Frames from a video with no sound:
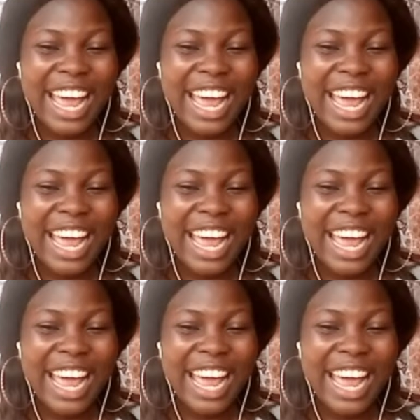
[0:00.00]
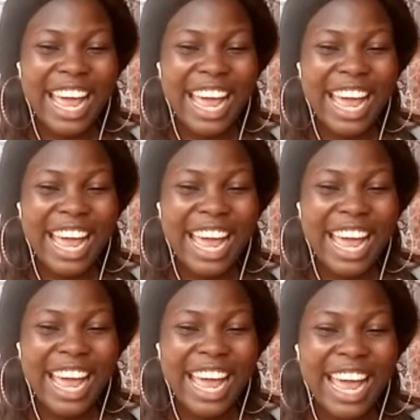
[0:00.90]
But thank you guys, really
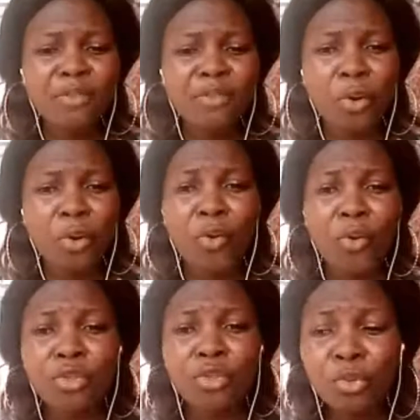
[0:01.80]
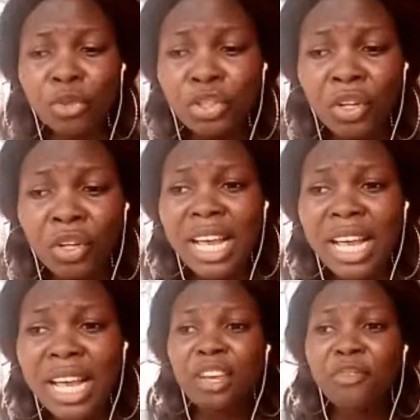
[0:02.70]
appreciate. Thanks for your contribution.
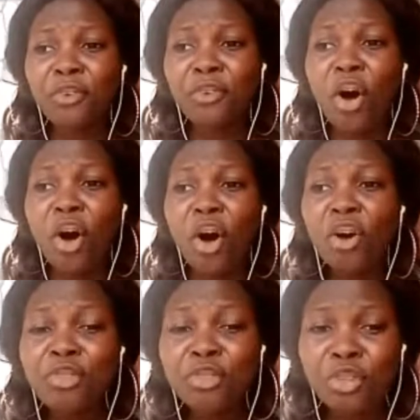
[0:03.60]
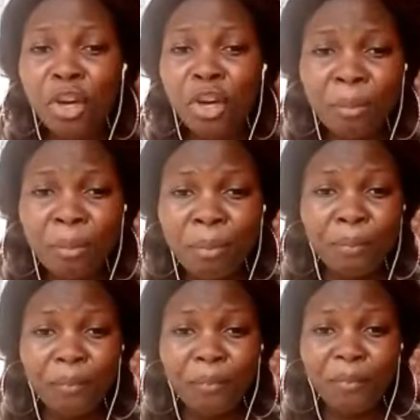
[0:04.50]
Thank you for awesome
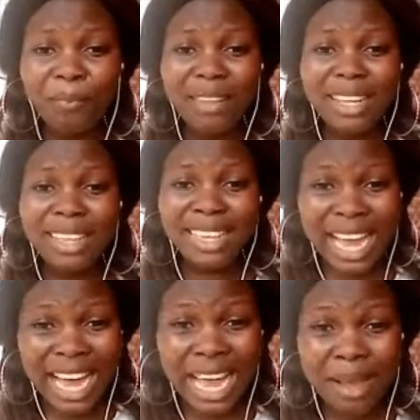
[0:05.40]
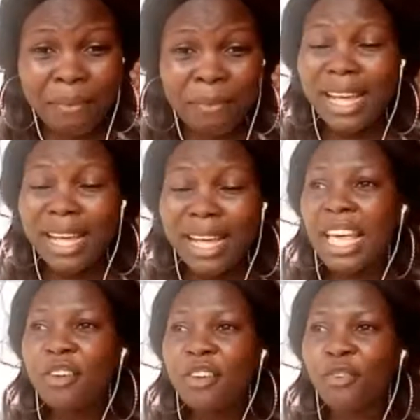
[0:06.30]
time. Thank
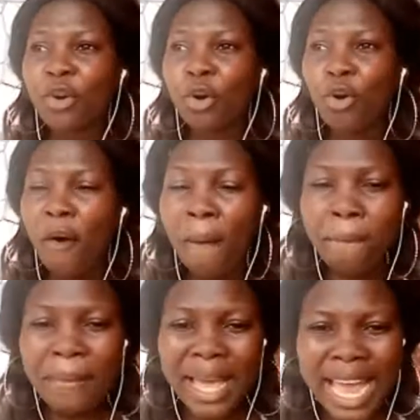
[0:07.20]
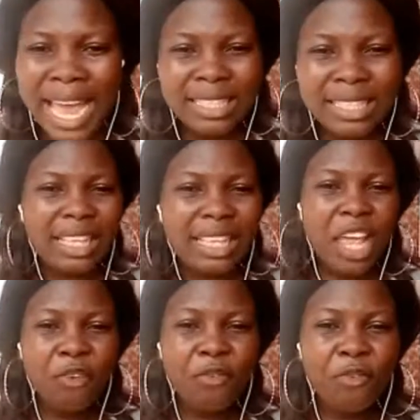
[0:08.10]
you for your comment. Thank
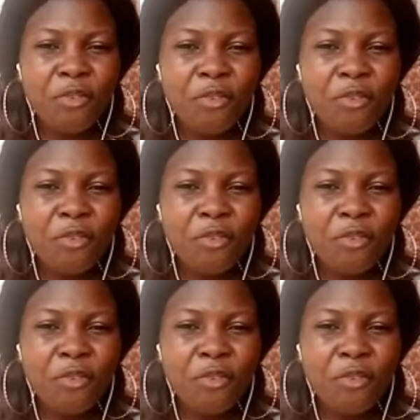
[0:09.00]
you for